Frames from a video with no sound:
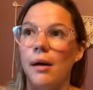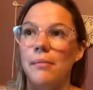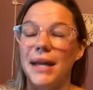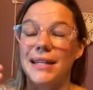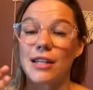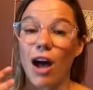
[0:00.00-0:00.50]

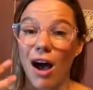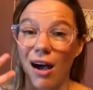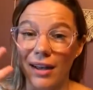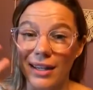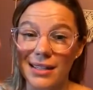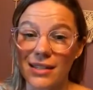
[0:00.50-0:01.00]
It's
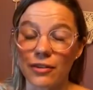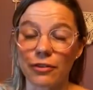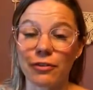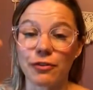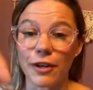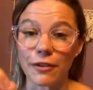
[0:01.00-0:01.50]
August
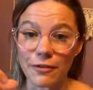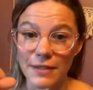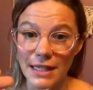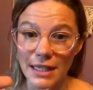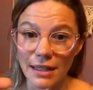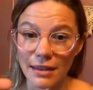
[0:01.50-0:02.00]

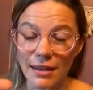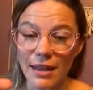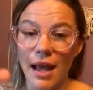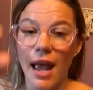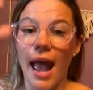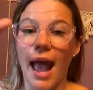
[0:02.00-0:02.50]
15th,
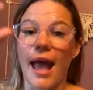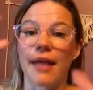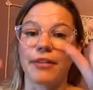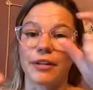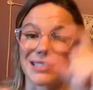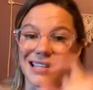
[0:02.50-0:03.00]
and
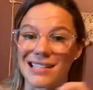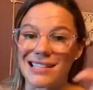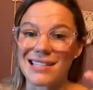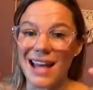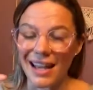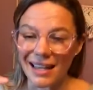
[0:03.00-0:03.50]
there's a
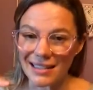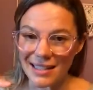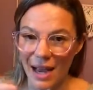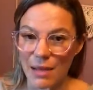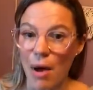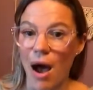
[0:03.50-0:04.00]
second
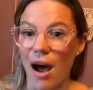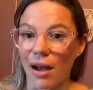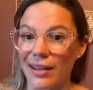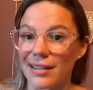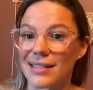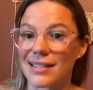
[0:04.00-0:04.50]
time
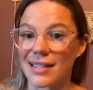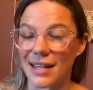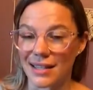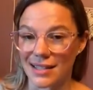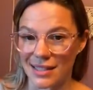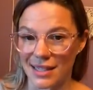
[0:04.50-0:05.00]
August
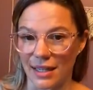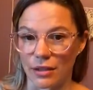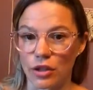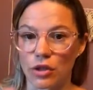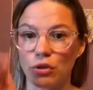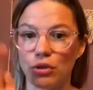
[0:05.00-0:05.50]
16th.
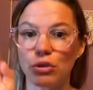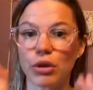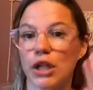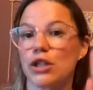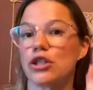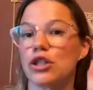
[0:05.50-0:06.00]
So you
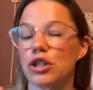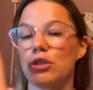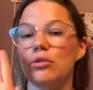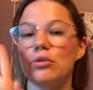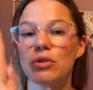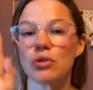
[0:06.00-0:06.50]
can
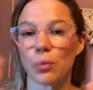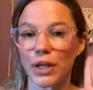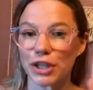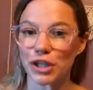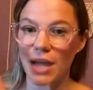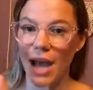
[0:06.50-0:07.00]
choose
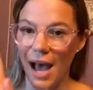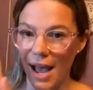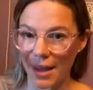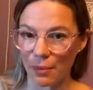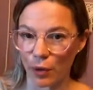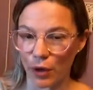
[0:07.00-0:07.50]
which
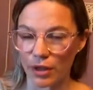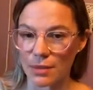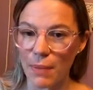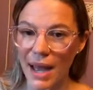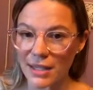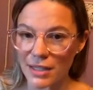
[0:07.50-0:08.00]
time works
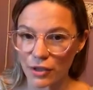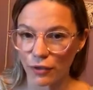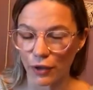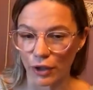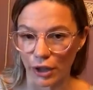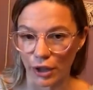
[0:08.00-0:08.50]
best
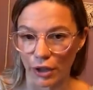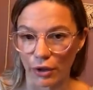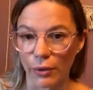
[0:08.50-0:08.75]
for you.